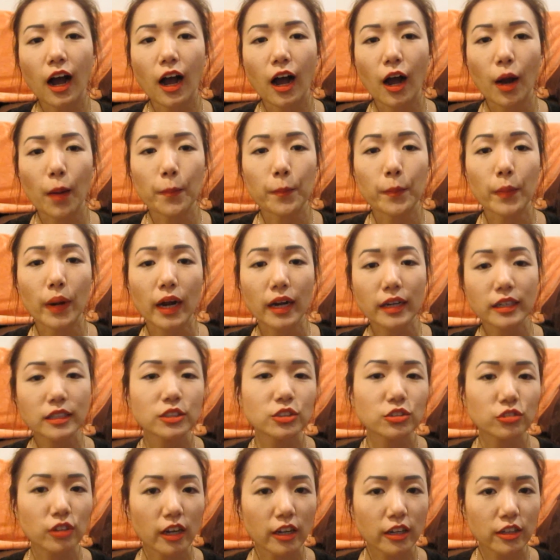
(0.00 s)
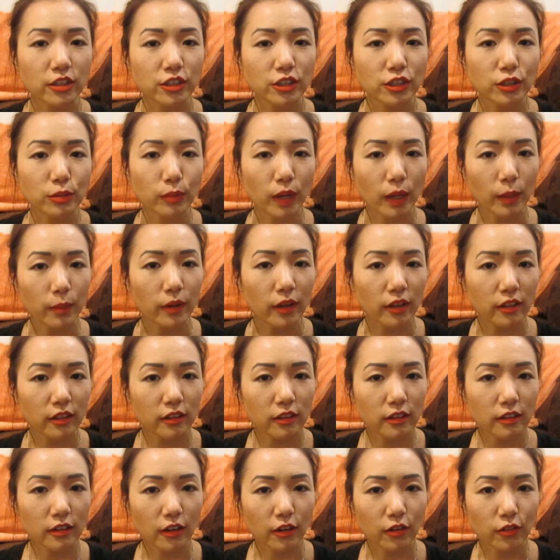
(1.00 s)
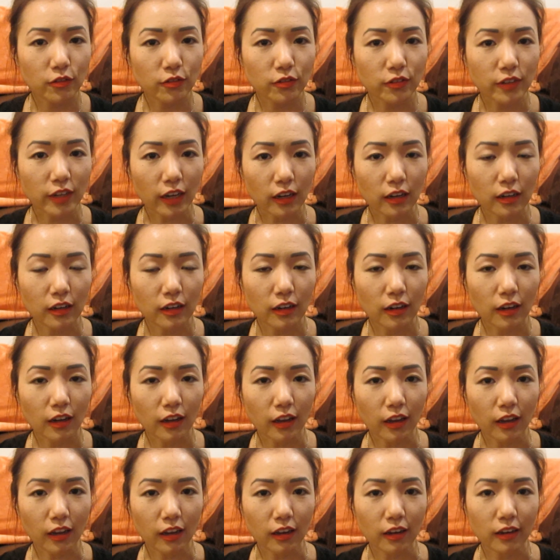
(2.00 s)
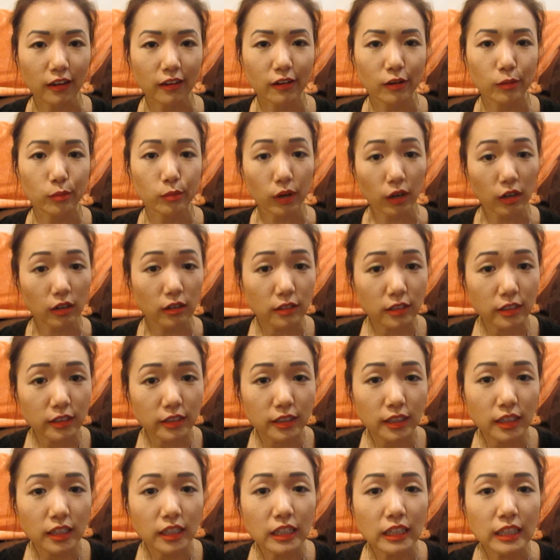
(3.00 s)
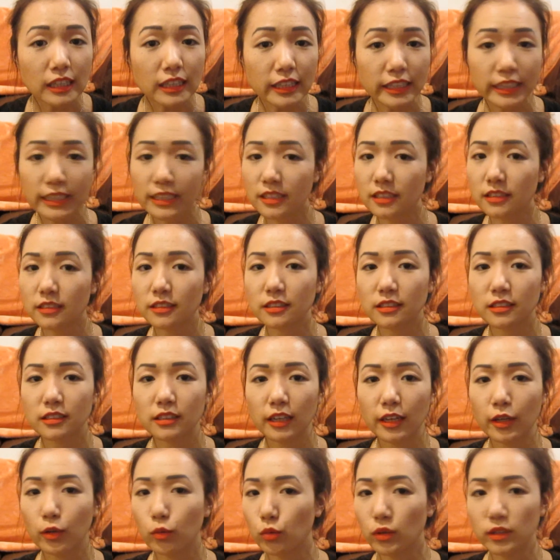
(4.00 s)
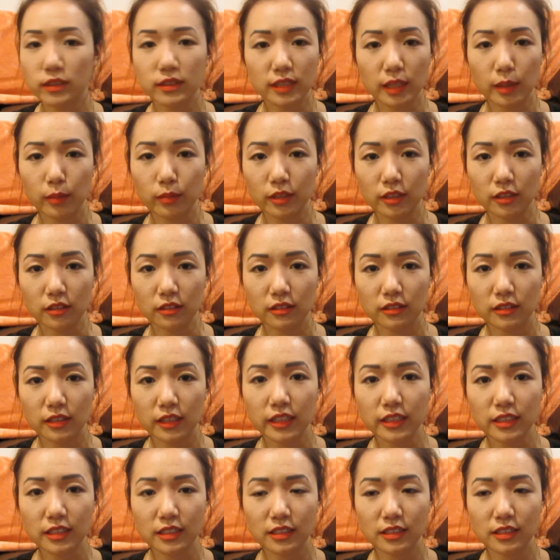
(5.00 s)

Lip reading: My strategy, my method of getting a monolid isn't a one-time deal. It